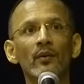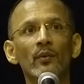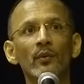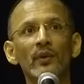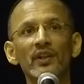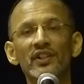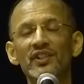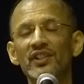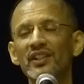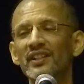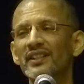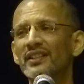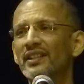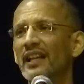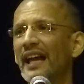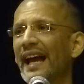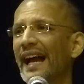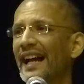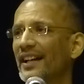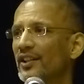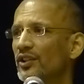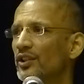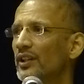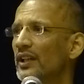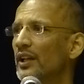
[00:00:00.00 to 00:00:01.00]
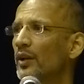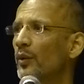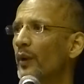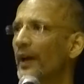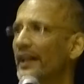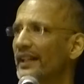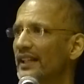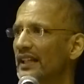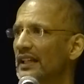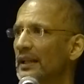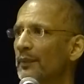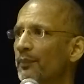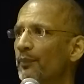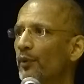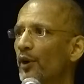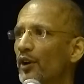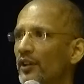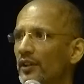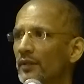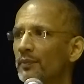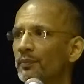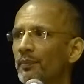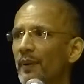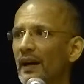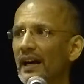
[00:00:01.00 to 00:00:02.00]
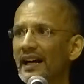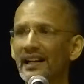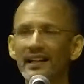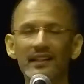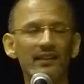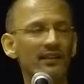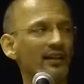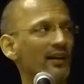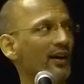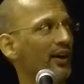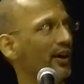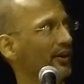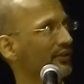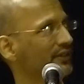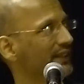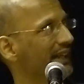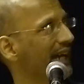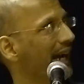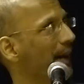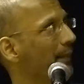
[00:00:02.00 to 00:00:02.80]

which is actually quite an important part of the